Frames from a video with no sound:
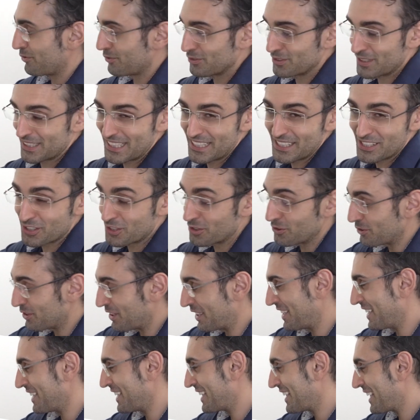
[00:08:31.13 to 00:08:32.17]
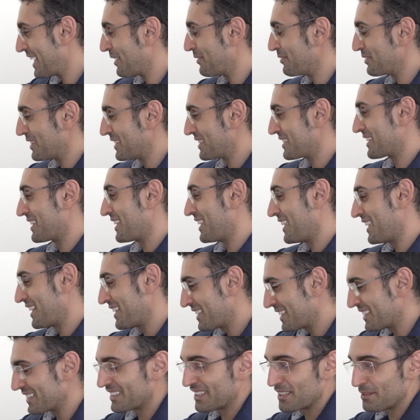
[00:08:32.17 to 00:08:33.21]
the issues that you're going to get with this guy.
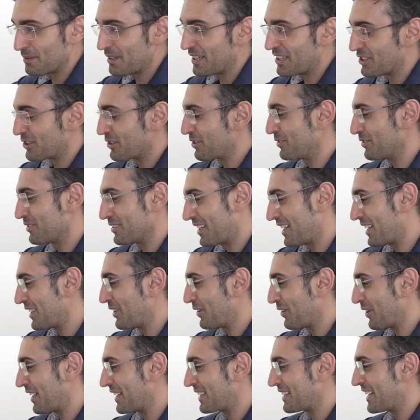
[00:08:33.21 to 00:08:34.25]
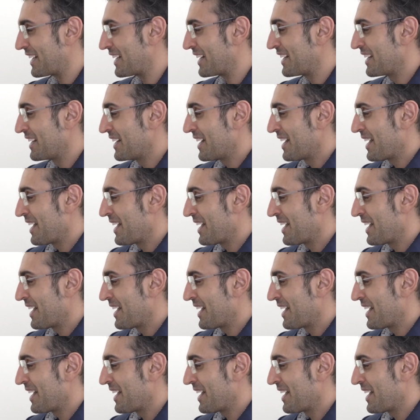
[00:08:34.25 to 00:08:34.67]
There's going to be issues. I don't like that.